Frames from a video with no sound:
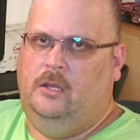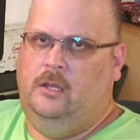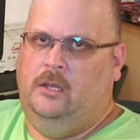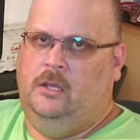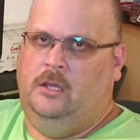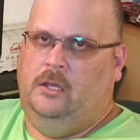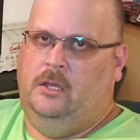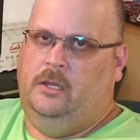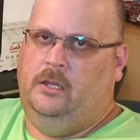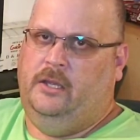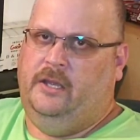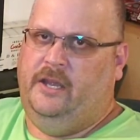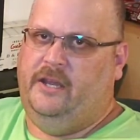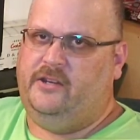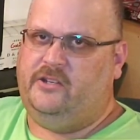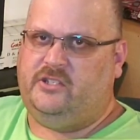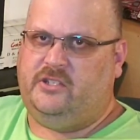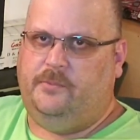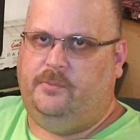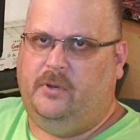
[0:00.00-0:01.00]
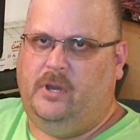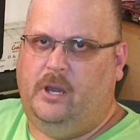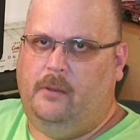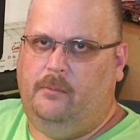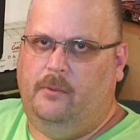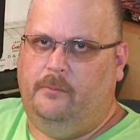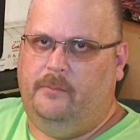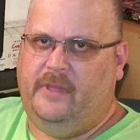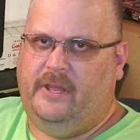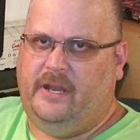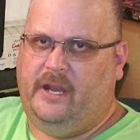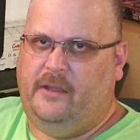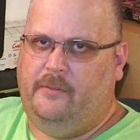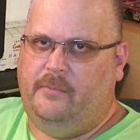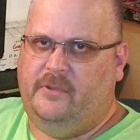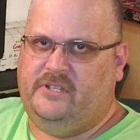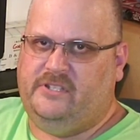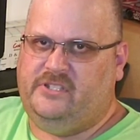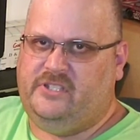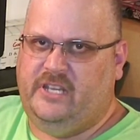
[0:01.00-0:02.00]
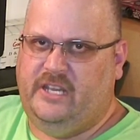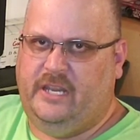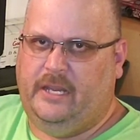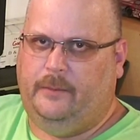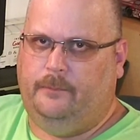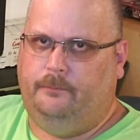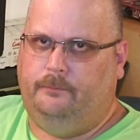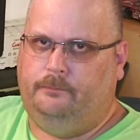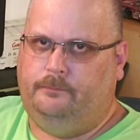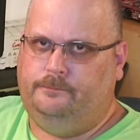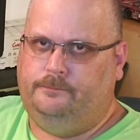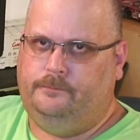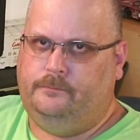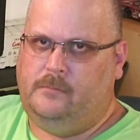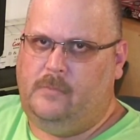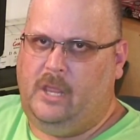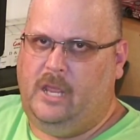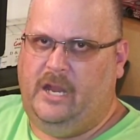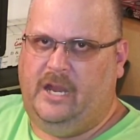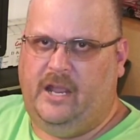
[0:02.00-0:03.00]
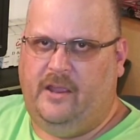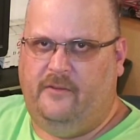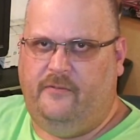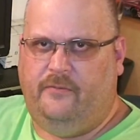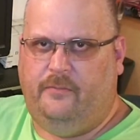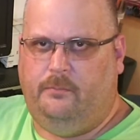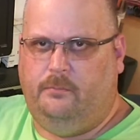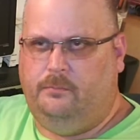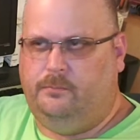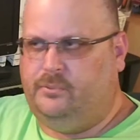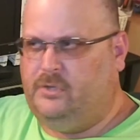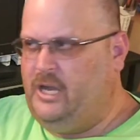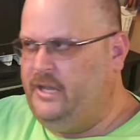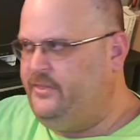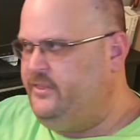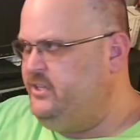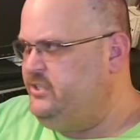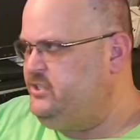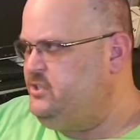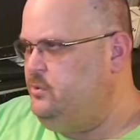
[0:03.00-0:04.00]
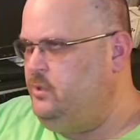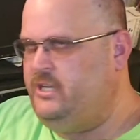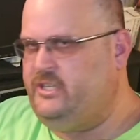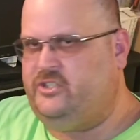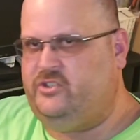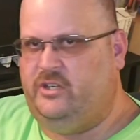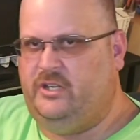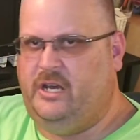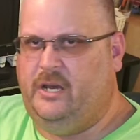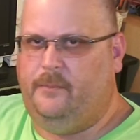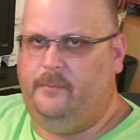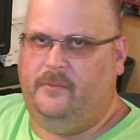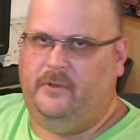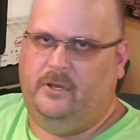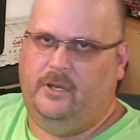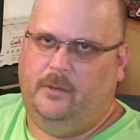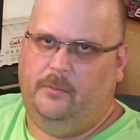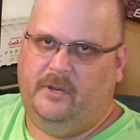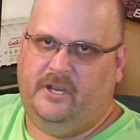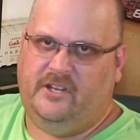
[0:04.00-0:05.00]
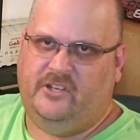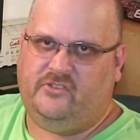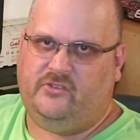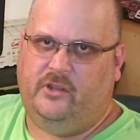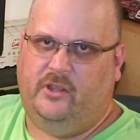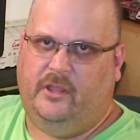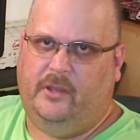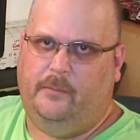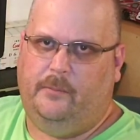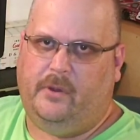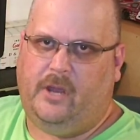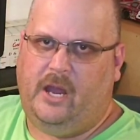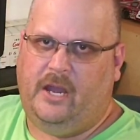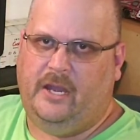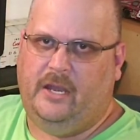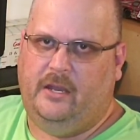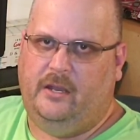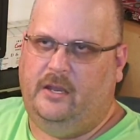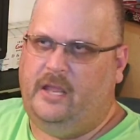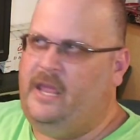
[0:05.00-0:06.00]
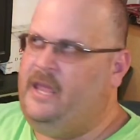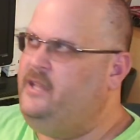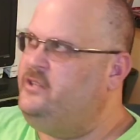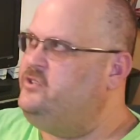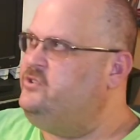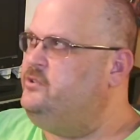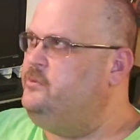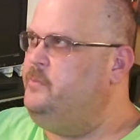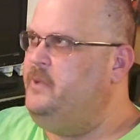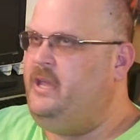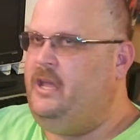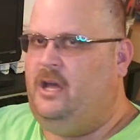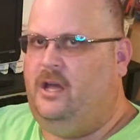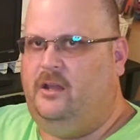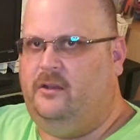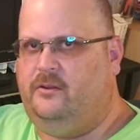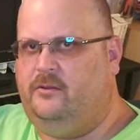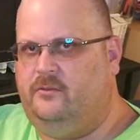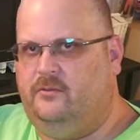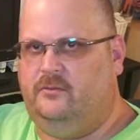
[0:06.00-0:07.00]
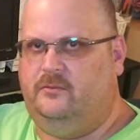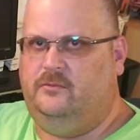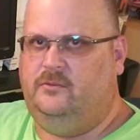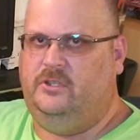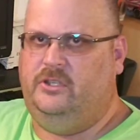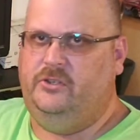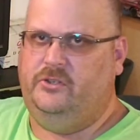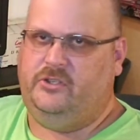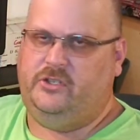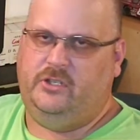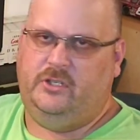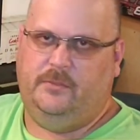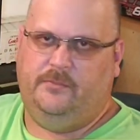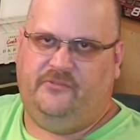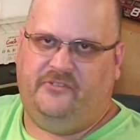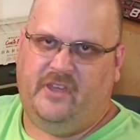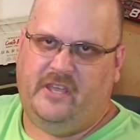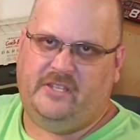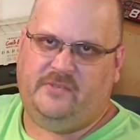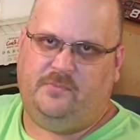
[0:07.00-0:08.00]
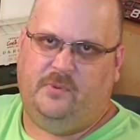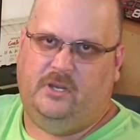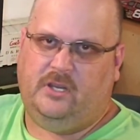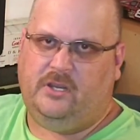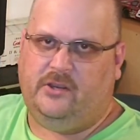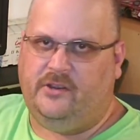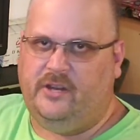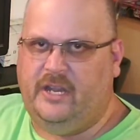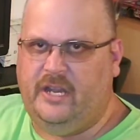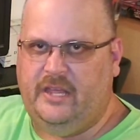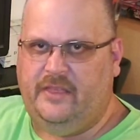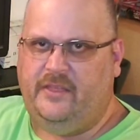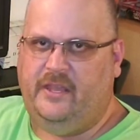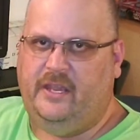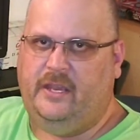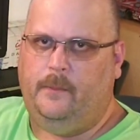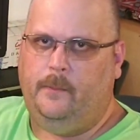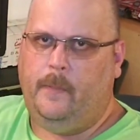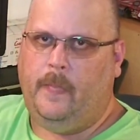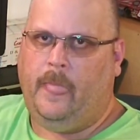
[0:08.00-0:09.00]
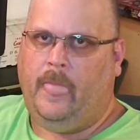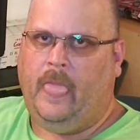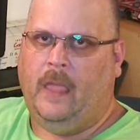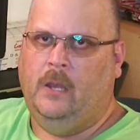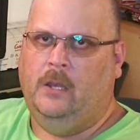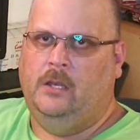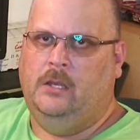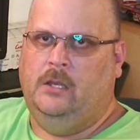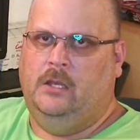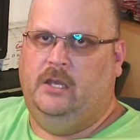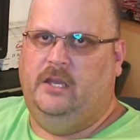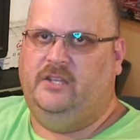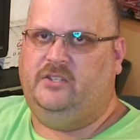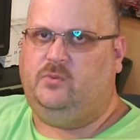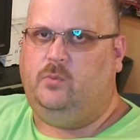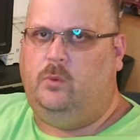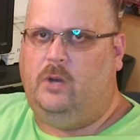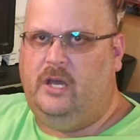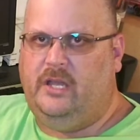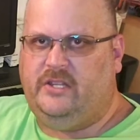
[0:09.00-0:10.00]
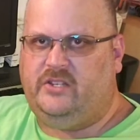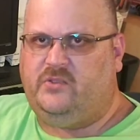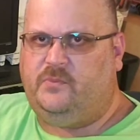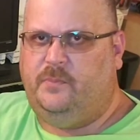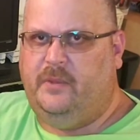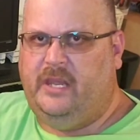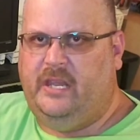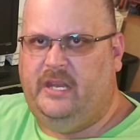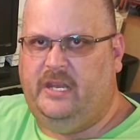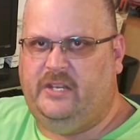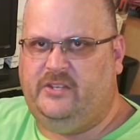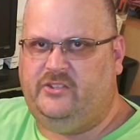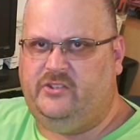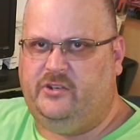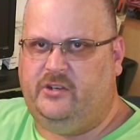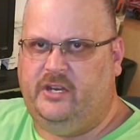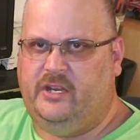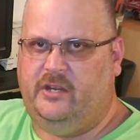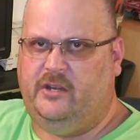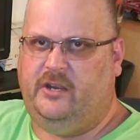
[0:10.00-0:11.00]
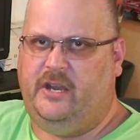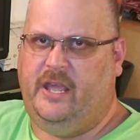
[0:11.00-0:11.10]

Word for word: here's the problem that I've been seeing. And I've brought this question up. Nobody's really brought it, answered me on YouTube, Facebook, or anything. Is what speed is your internet?